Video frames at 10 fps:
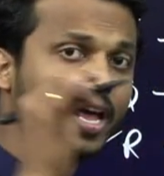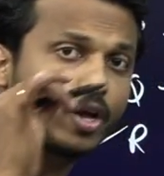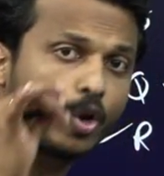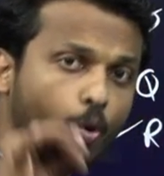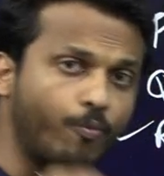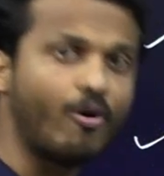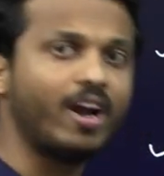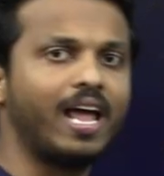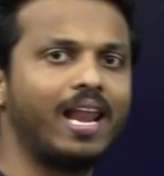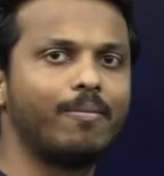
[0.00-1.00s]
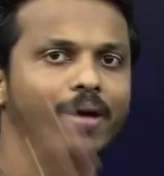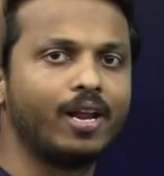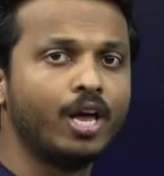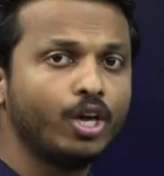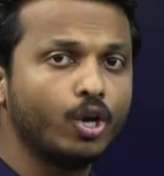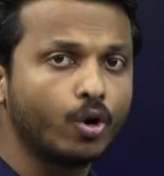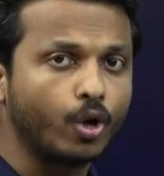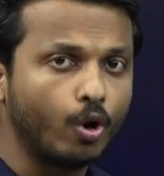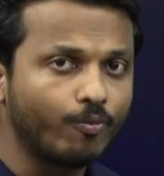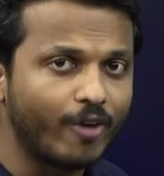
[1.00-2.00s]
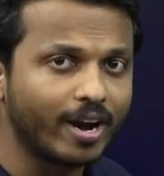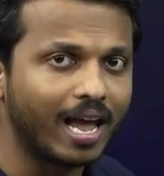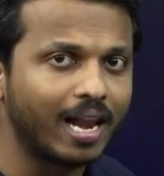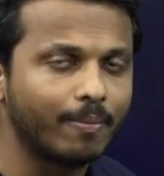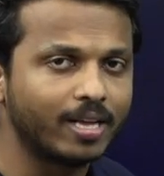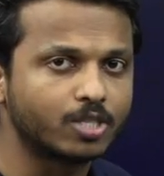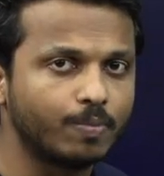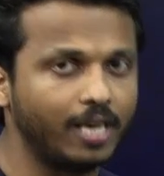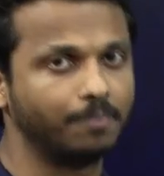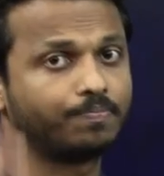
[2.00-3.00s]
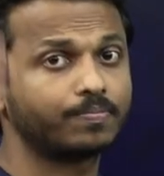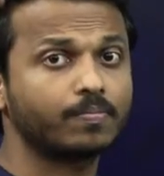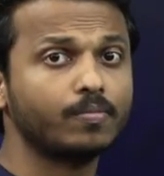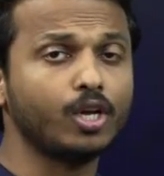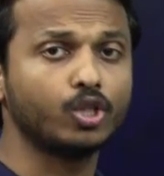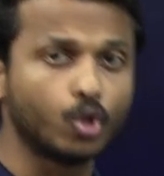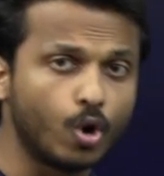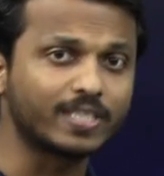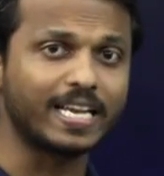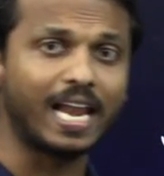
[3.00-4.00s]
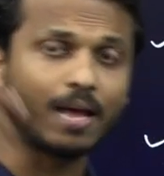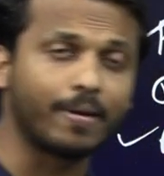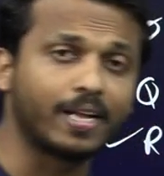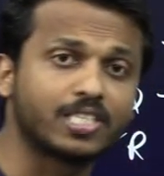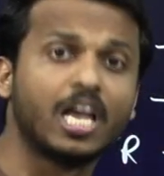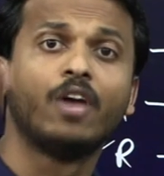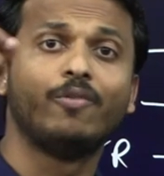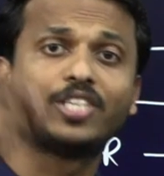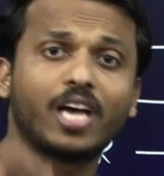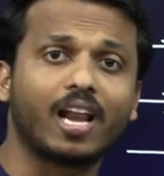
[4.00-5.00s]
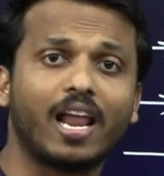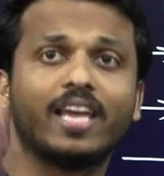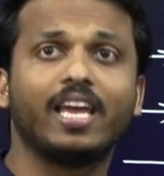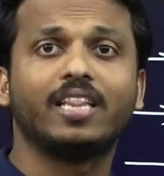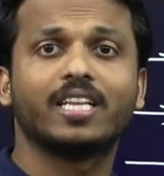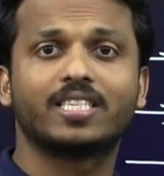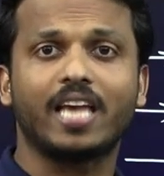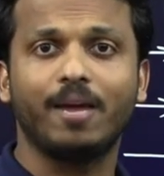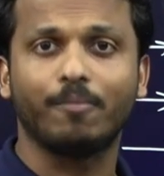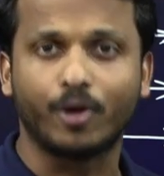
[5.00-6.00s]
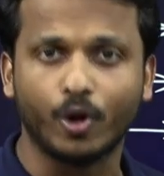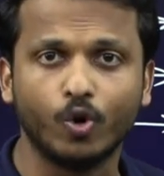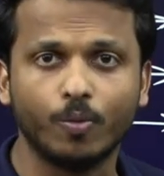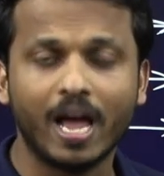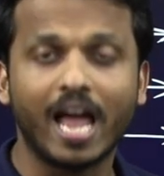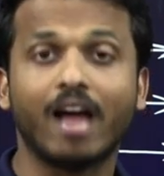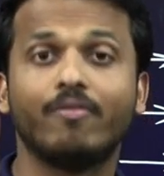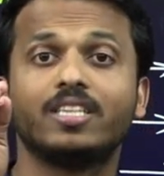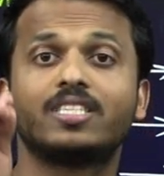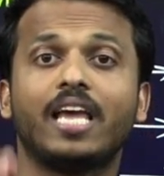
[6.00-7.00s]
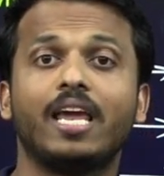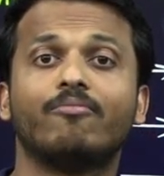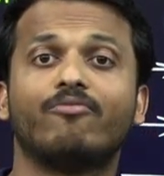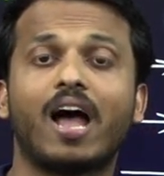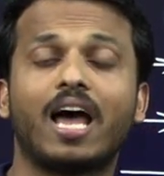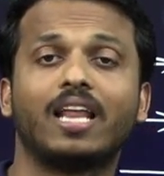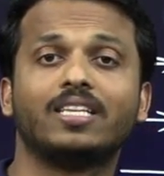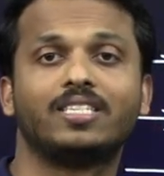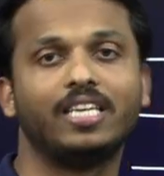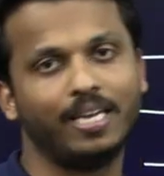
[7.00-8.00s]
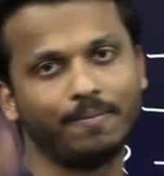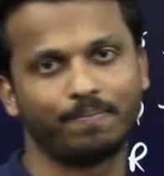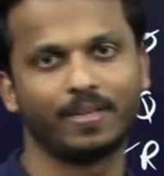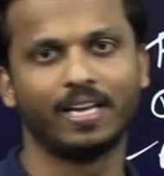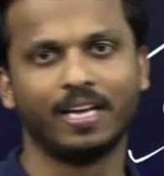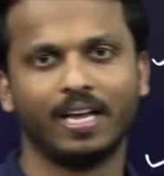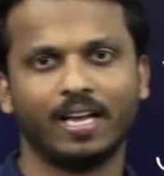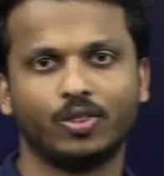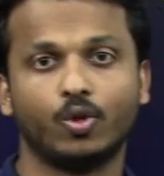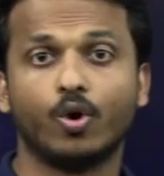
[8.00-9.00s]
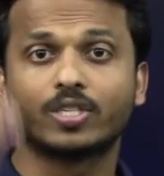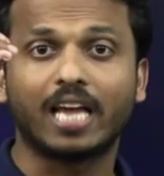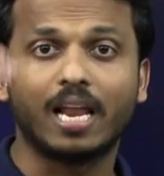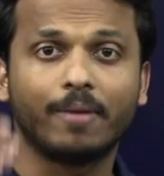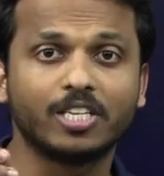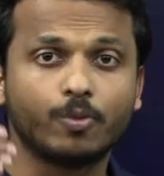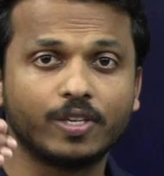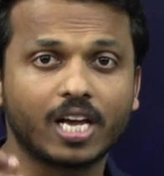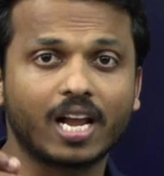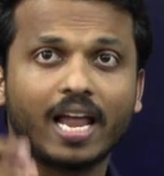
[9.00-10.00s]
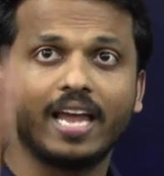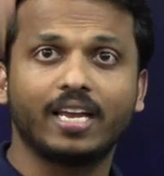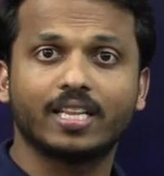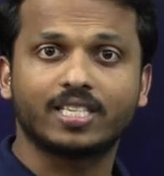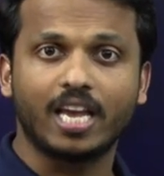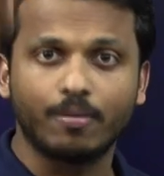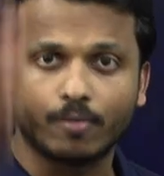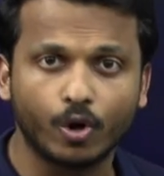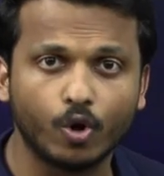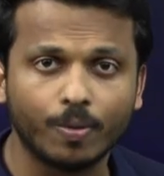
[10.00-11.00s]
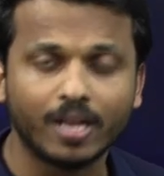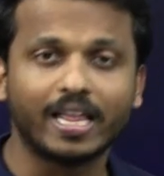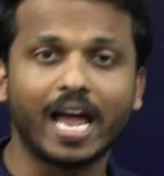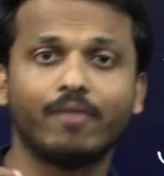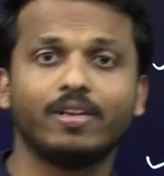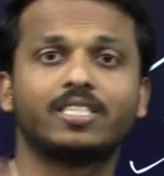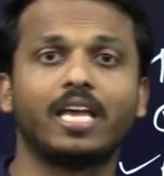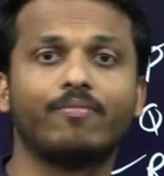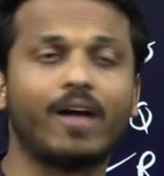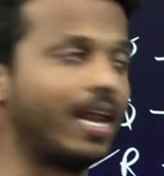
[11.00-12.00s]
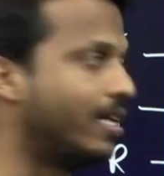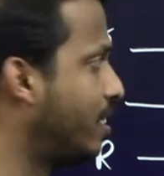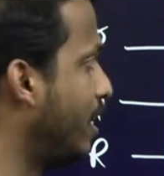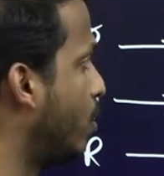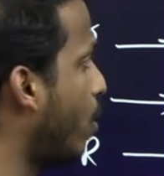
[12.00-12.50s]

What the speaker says: They are group 1 element. You know, group 1 elements mean those elements which are lying in the same group having same valency. Those elements which are lying in the same group, they're having same valency.